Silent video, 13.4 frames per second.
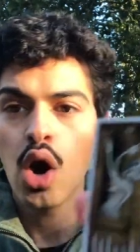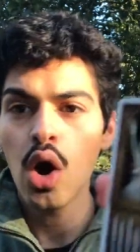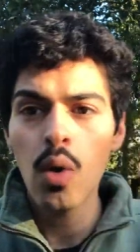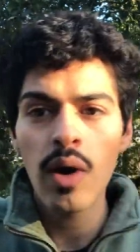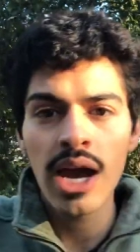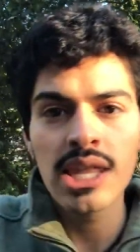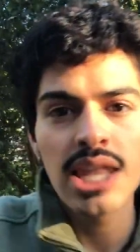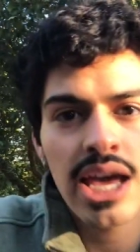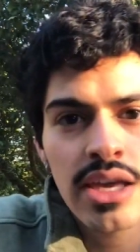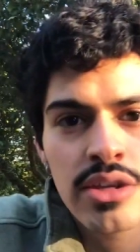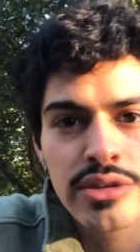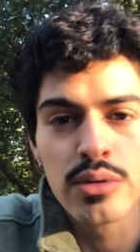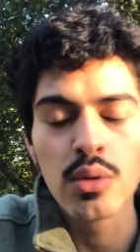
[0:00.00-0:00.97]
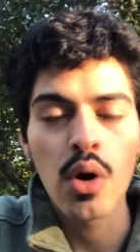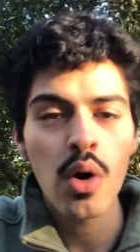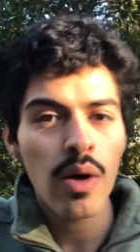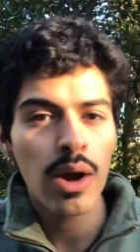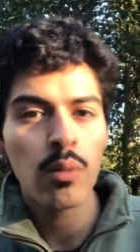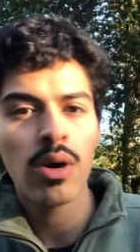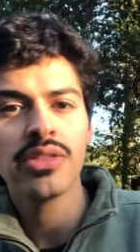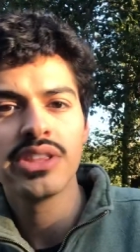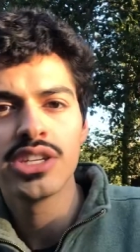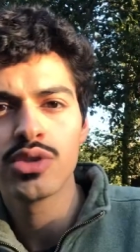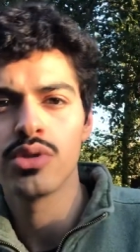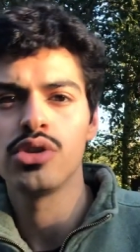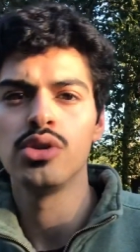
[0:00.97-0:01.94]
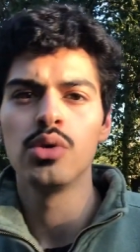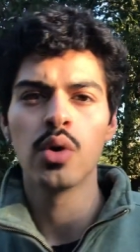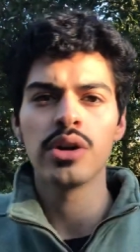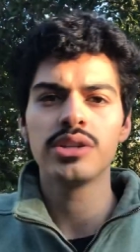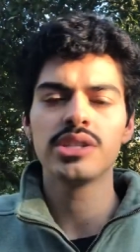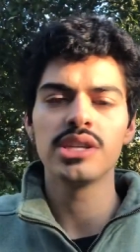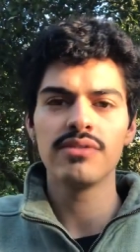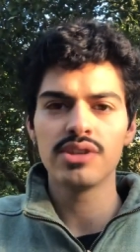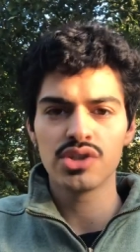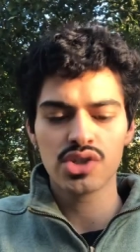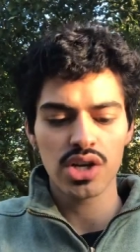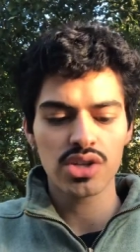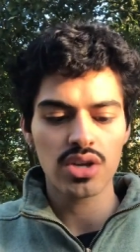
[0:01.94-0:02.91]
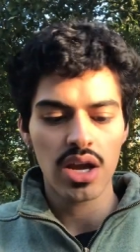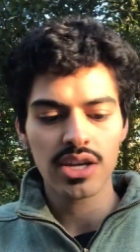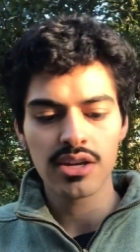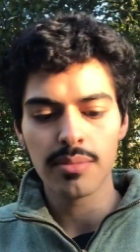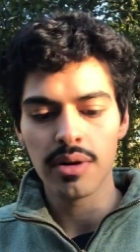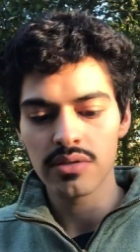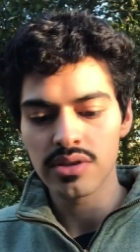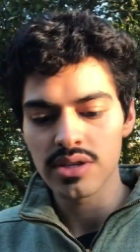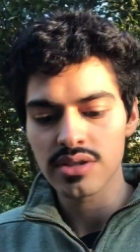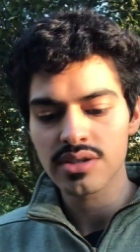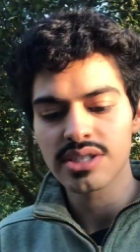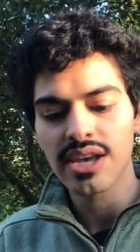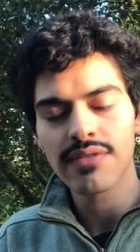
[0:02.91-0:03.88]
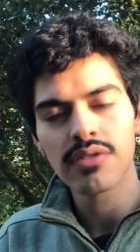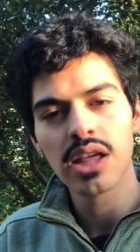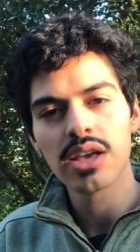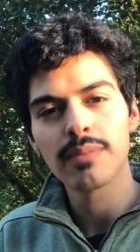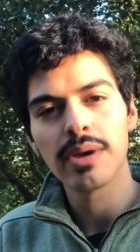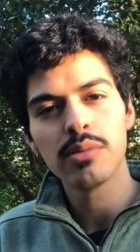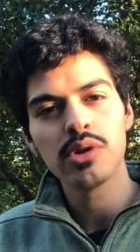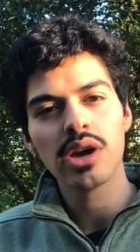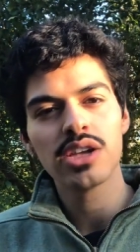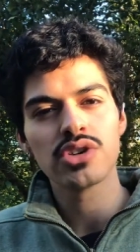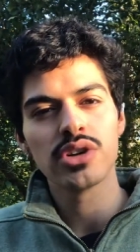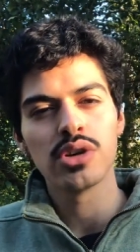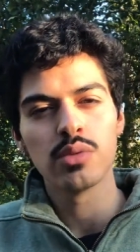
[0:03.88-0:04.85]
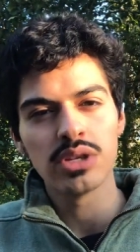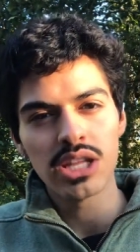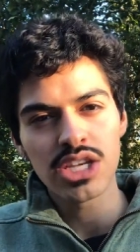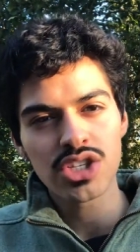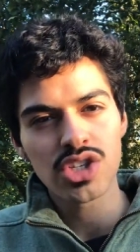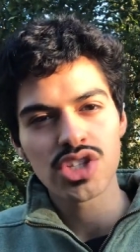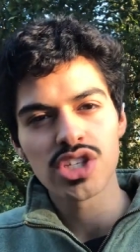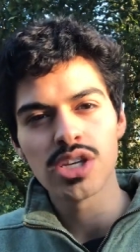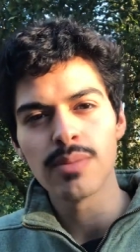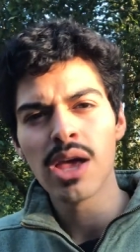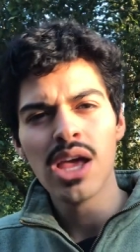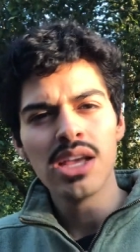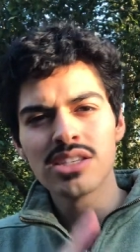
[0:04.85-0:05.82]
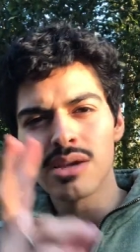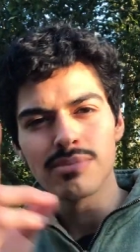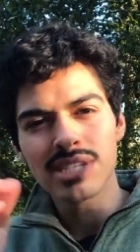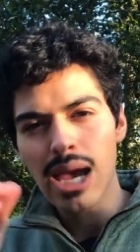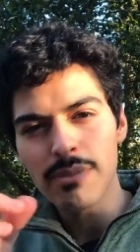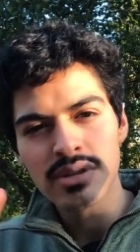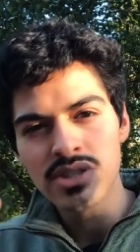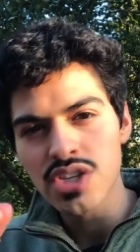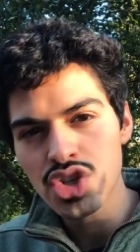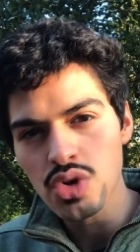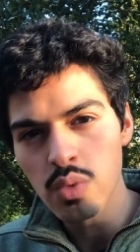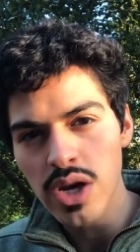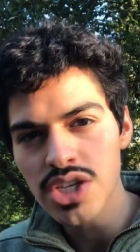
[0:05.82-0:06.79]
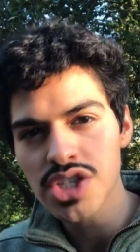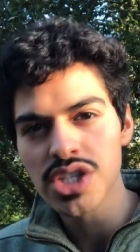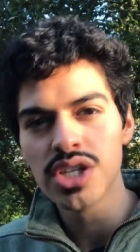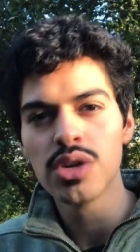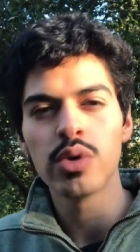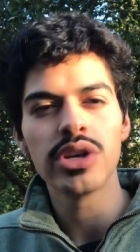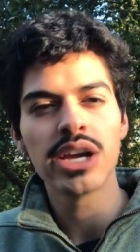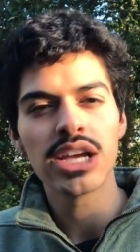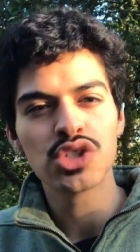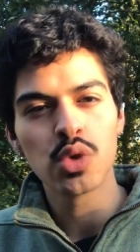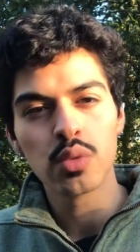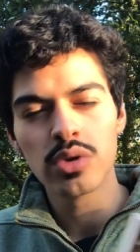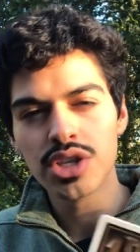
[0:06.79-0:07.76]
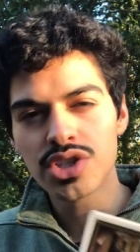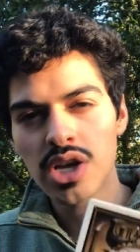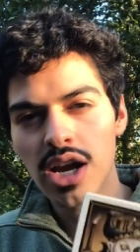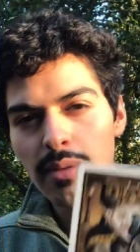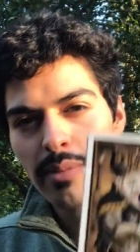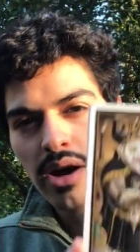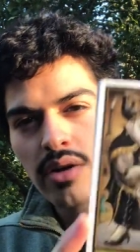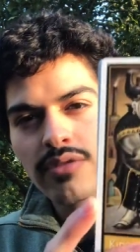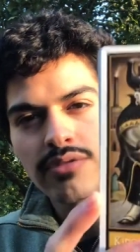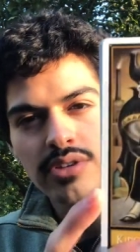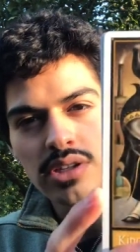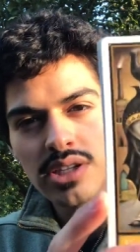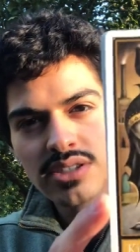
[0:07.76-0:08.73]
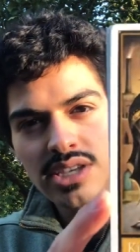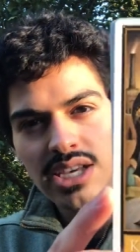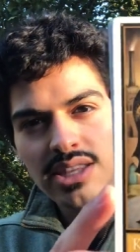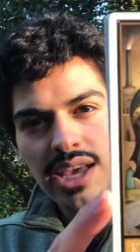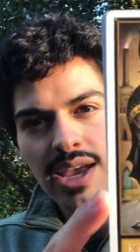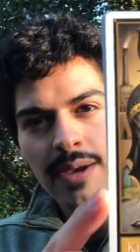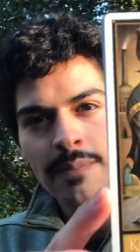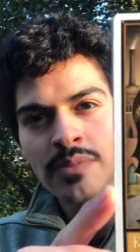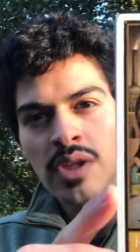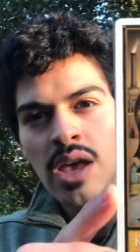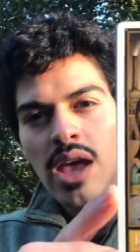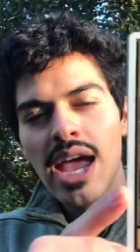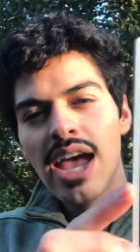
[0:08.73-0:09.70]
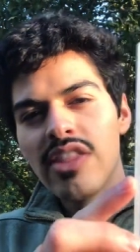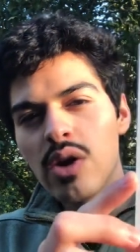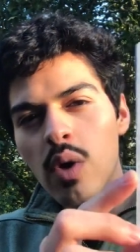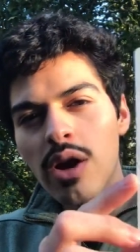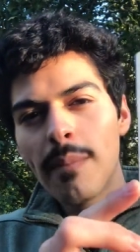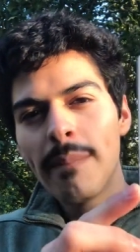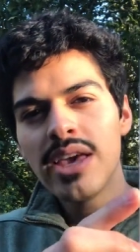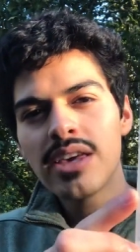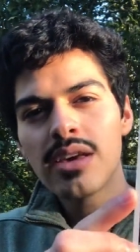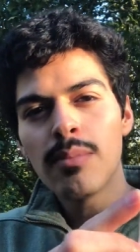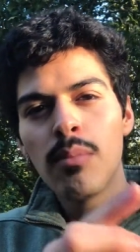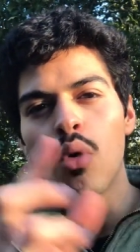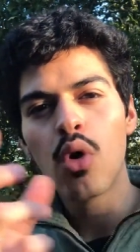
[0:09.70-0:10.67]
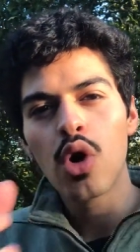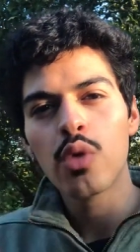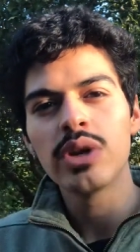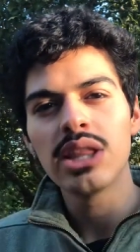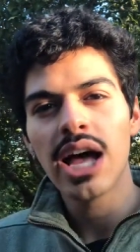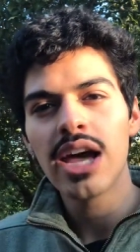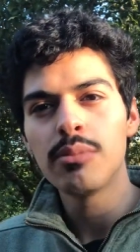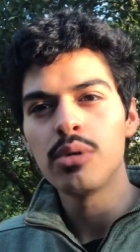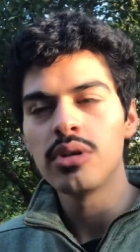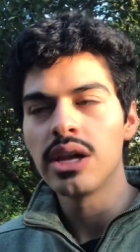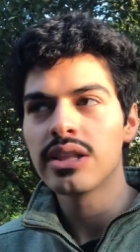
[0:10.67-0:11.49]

oh i like you oh i want this with you or to even start talking about things because i feel like maybe you guys are in a relationship some type of situation where you guys don't really talk about feelings like that and they want to make it more reliable